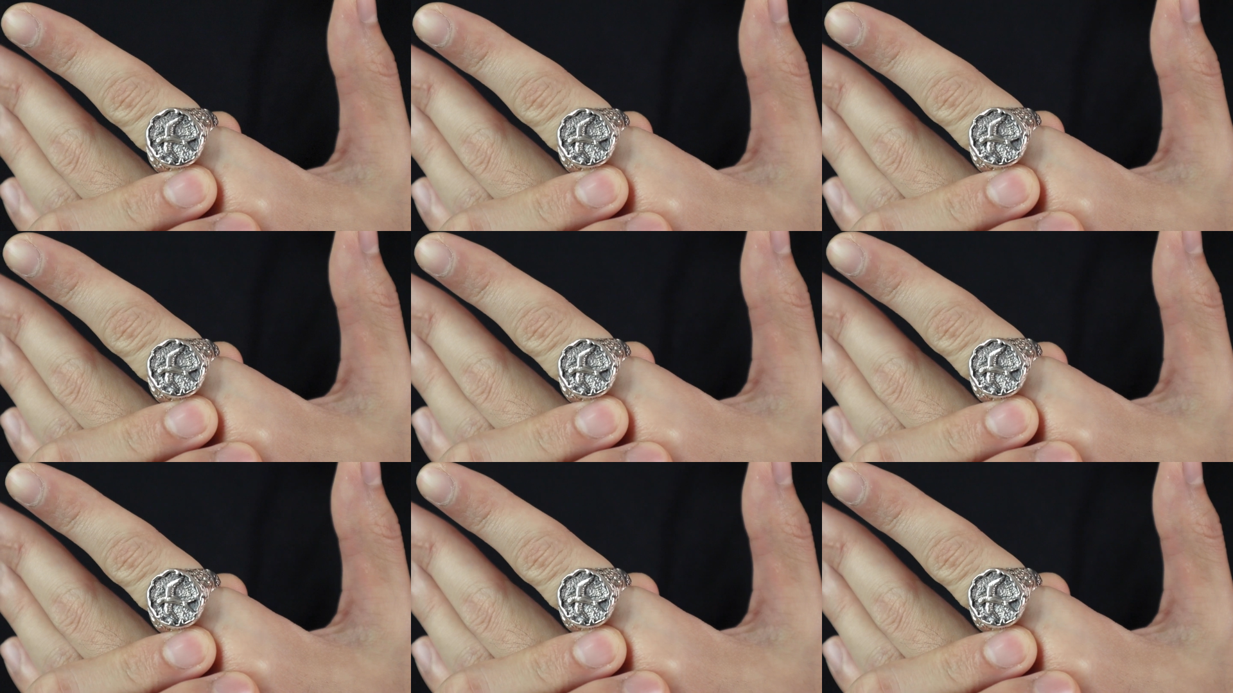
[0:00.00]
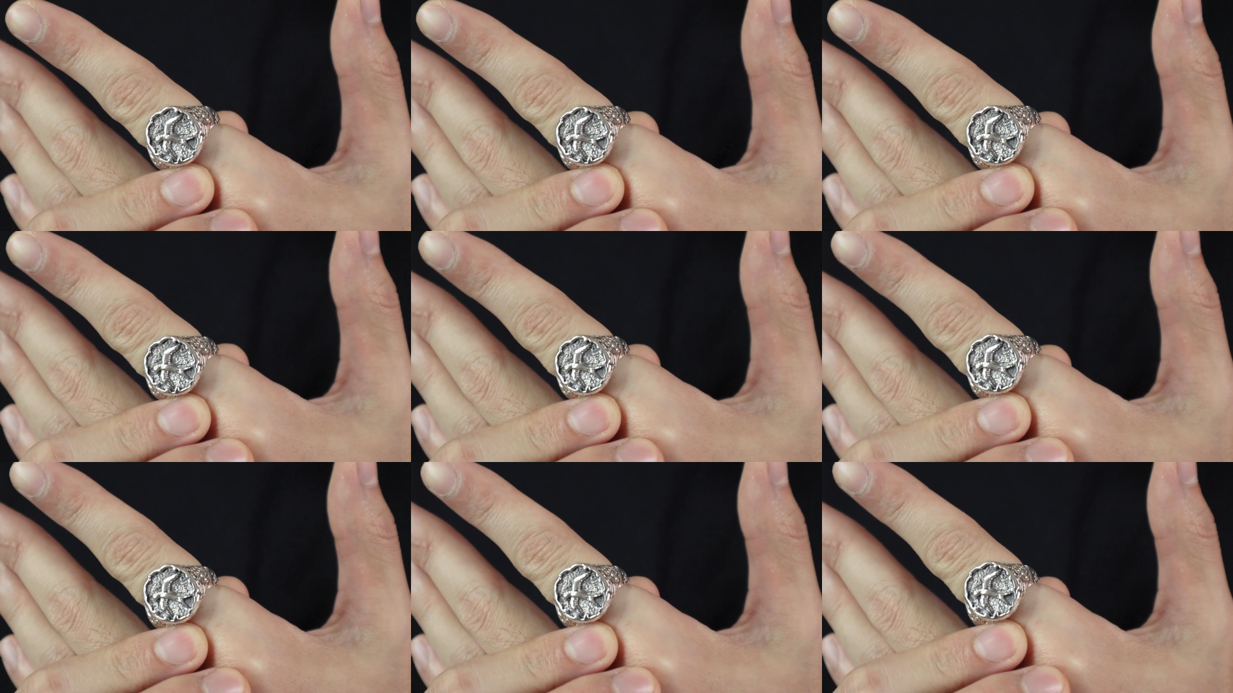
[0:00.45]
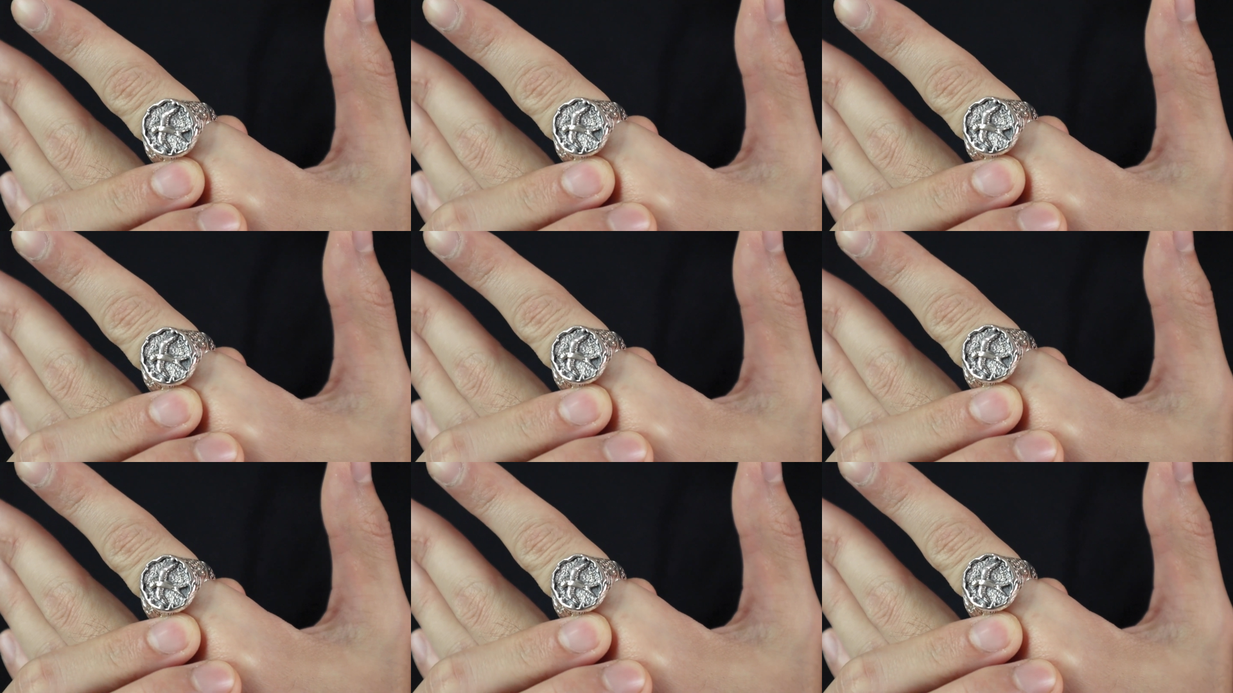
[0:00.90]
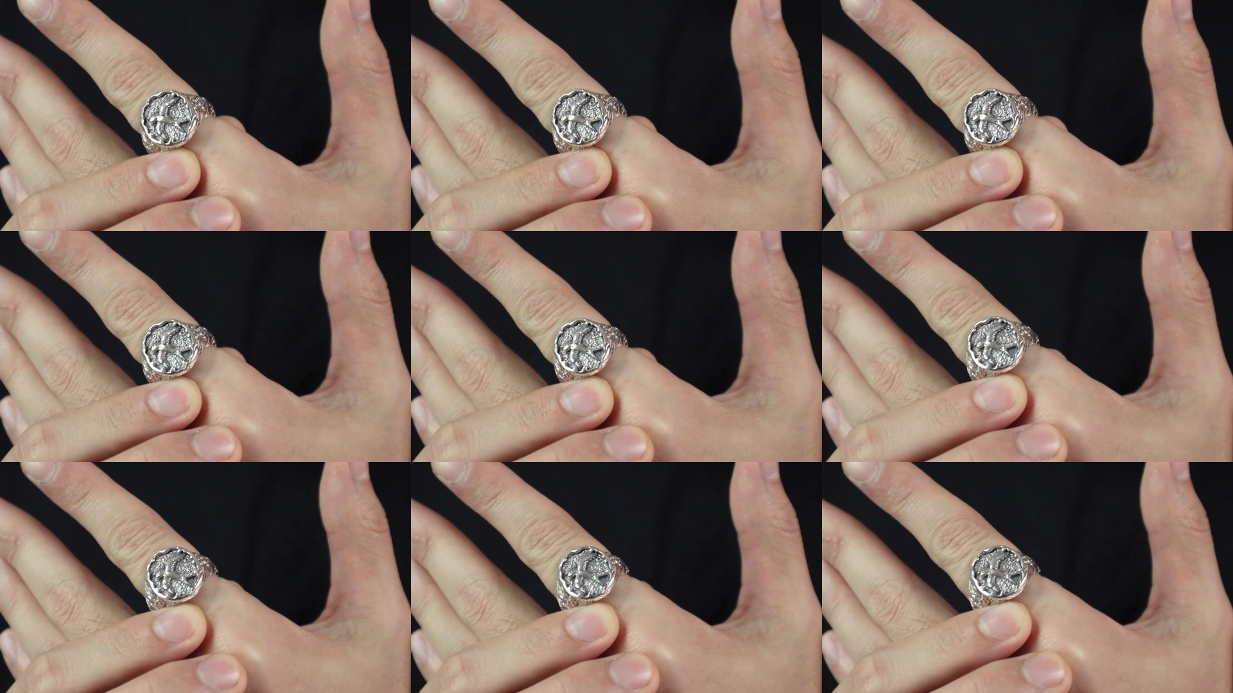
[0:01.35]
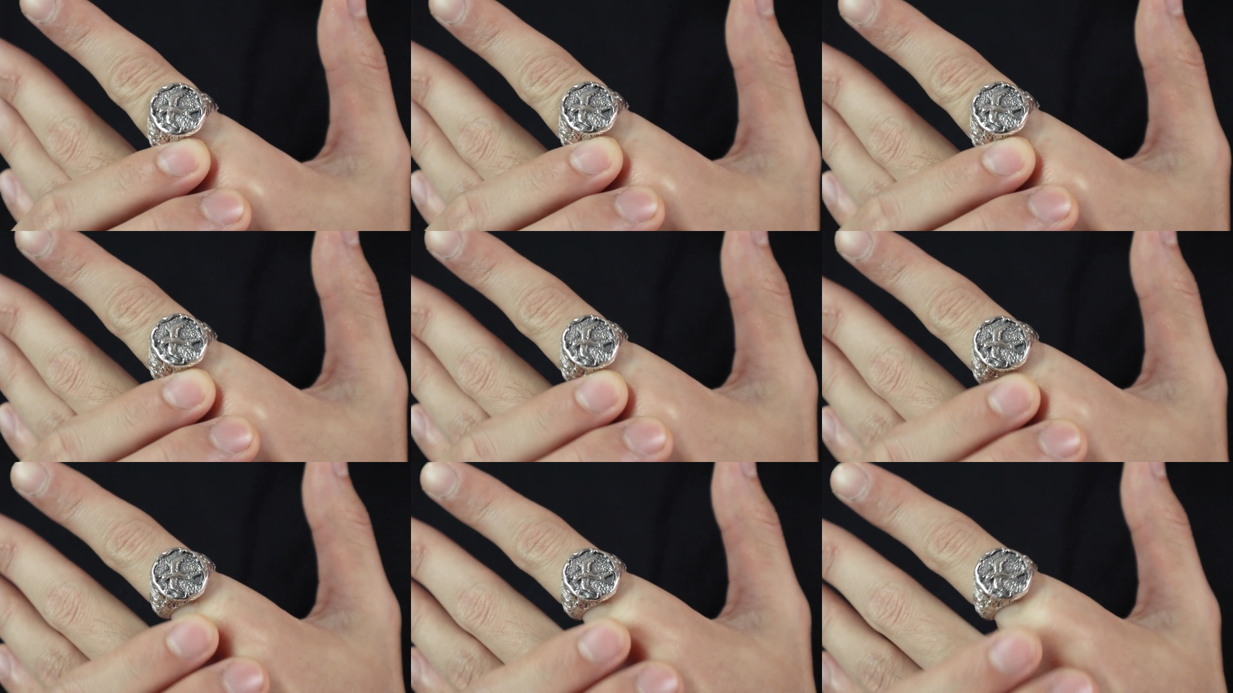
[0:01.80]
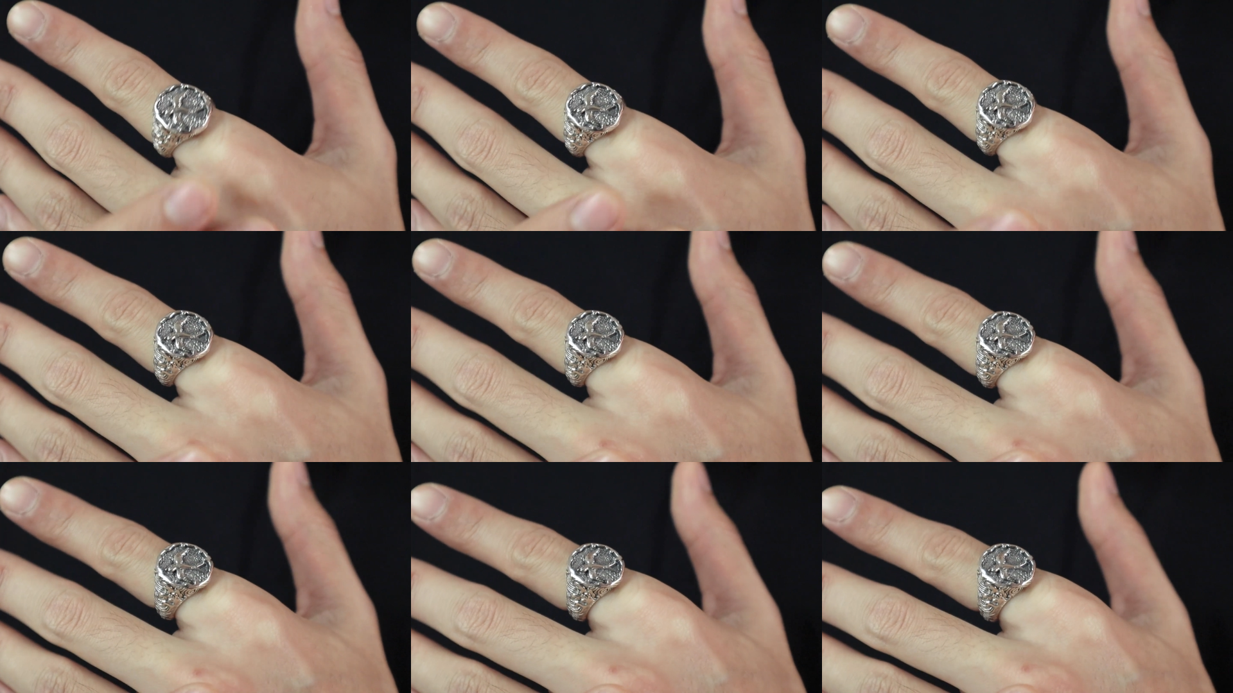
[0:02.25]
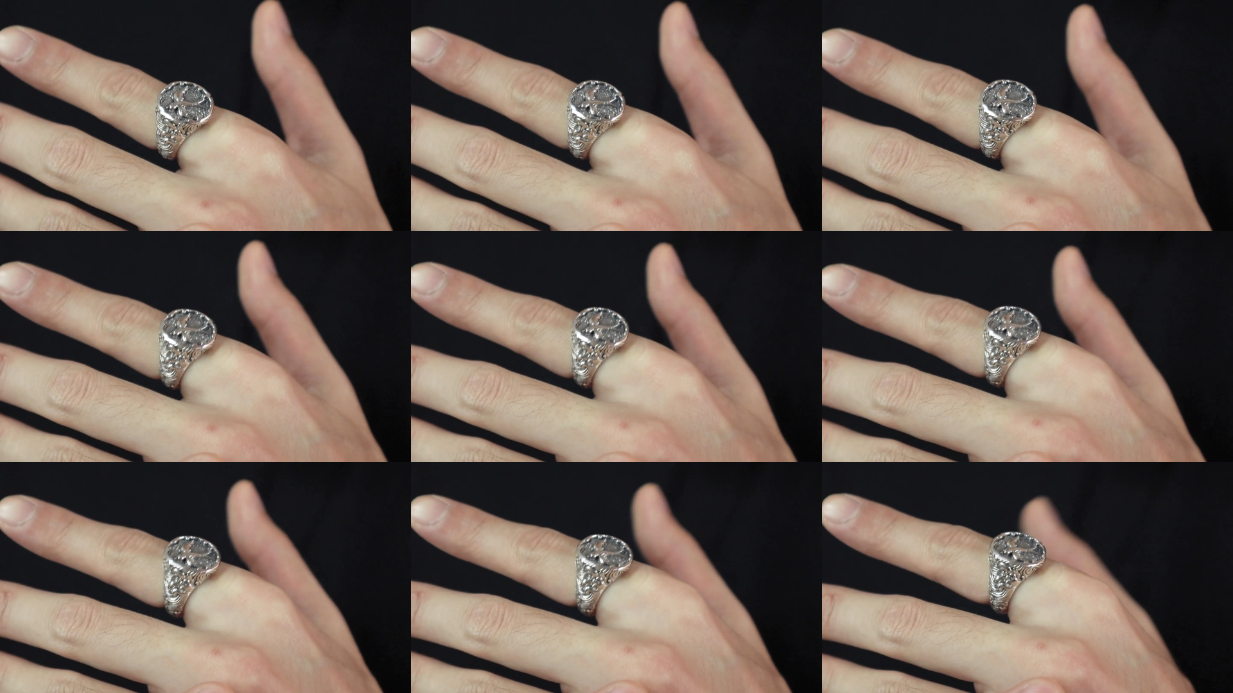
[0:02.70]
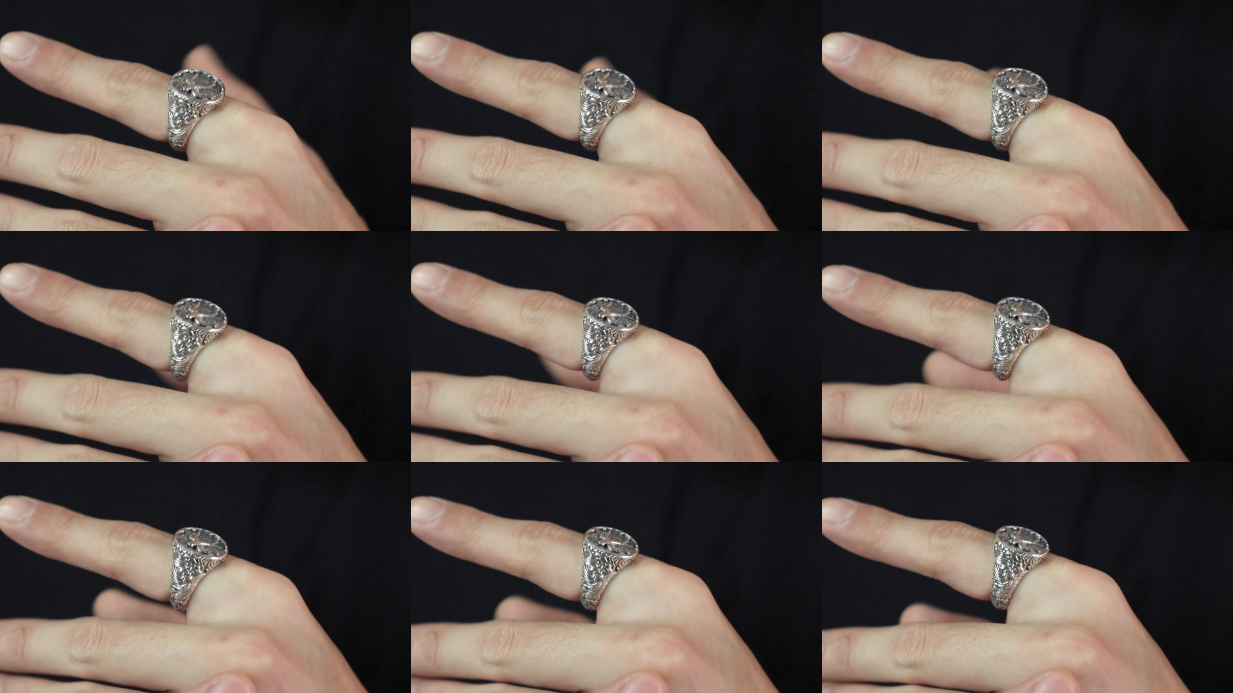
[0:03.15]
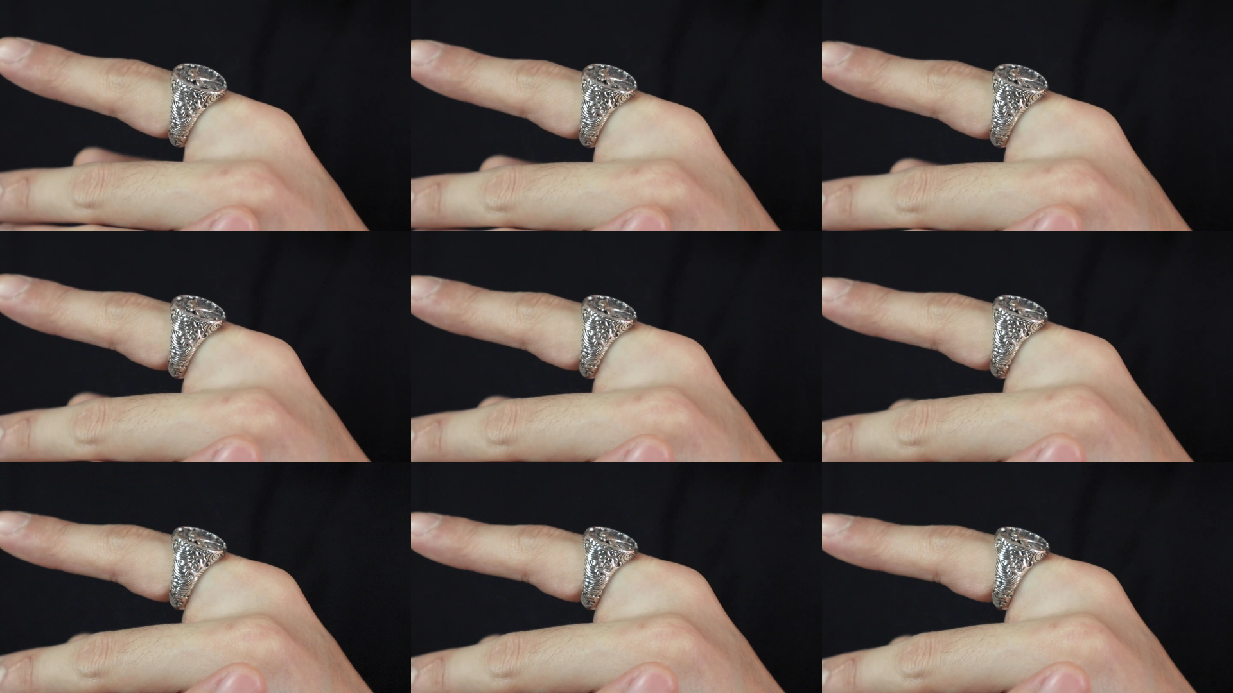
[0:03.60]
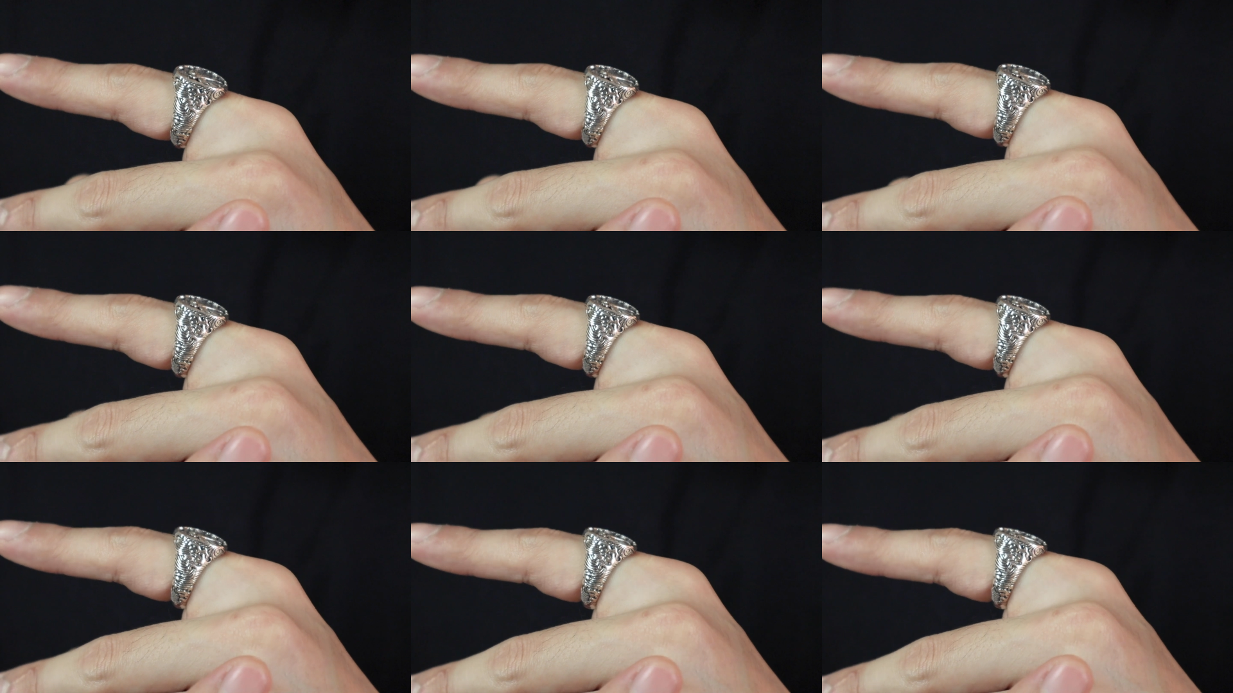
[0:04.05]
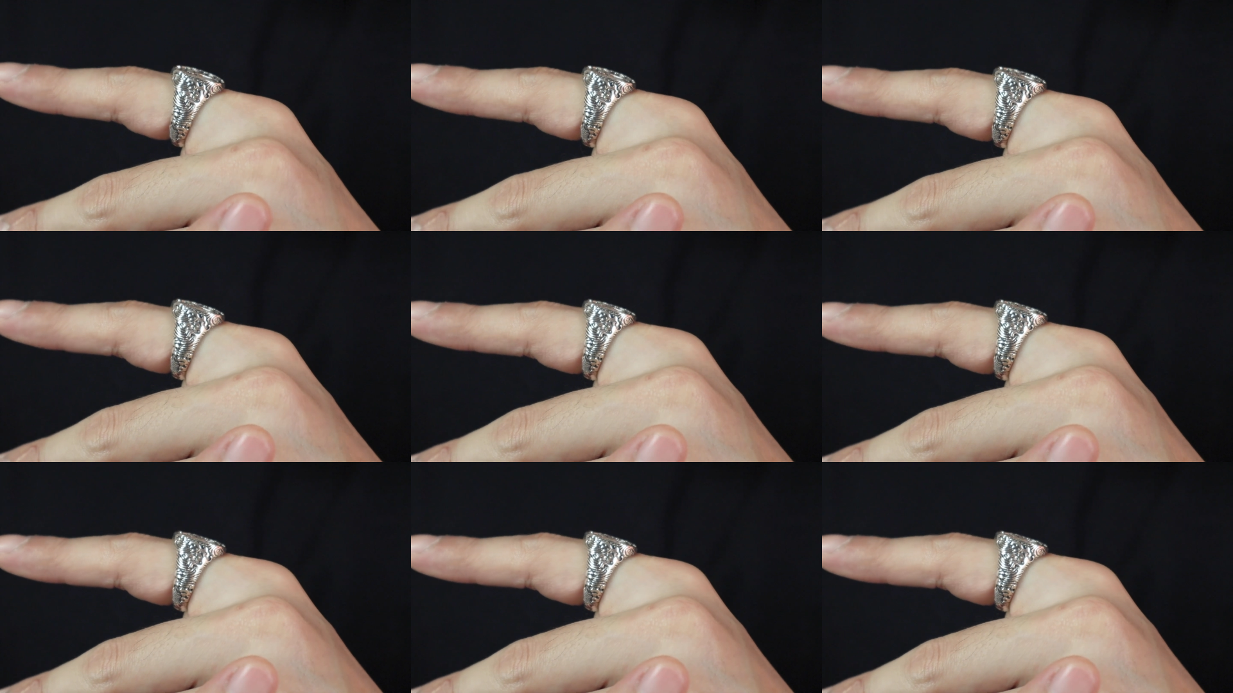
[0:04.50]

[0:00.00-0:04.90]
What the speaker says: [unreadable: no face in view]